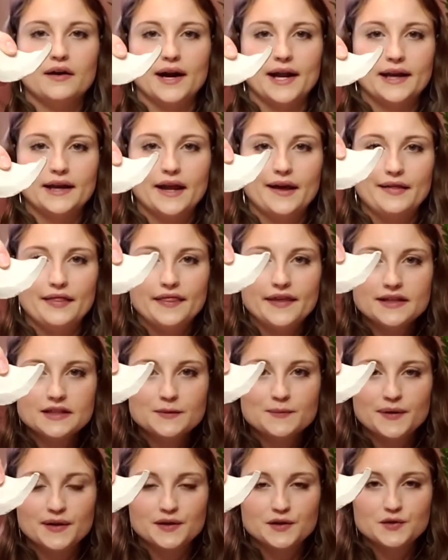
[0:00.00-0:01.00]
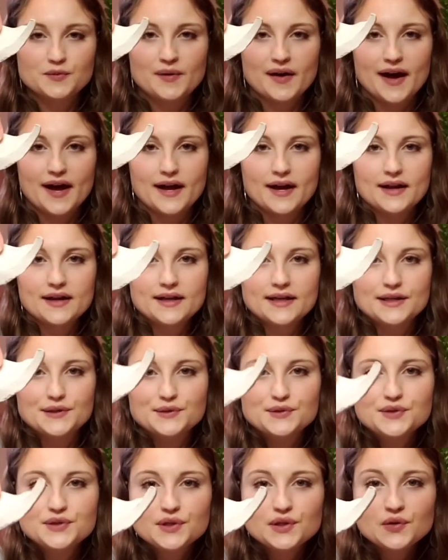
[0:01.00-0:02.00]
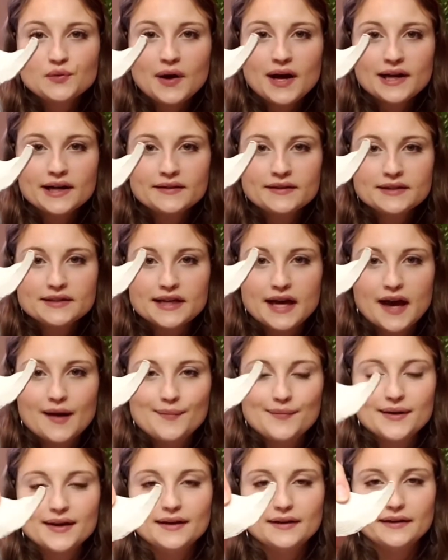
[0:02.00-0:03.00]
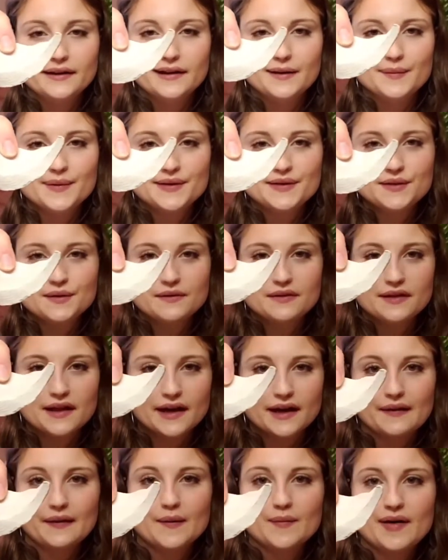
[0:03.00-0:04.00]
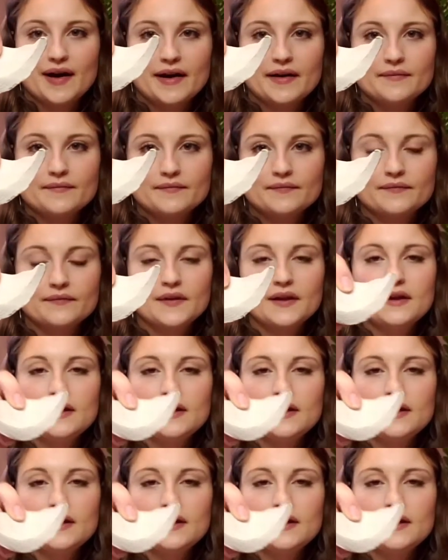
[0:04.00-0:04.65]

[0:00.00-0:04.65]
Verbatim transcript: All right, now this pinch pot is too wide on the top and a little bit too thick on the bottom.